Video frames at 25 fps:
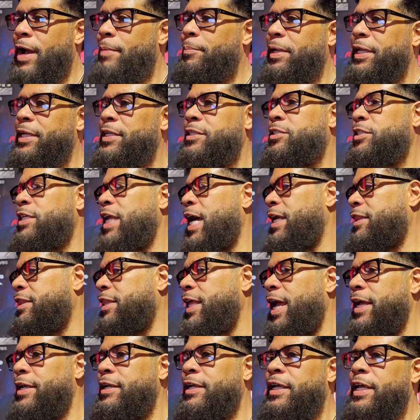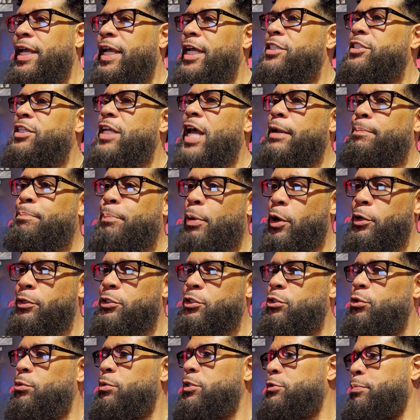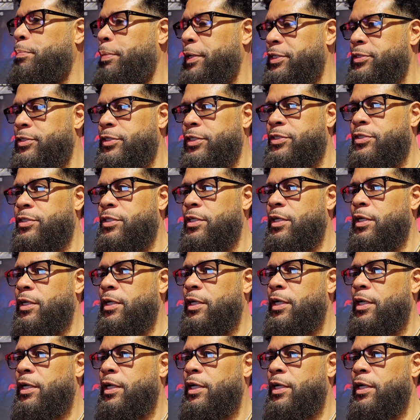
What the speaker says: I mean, it's not personal, it's business.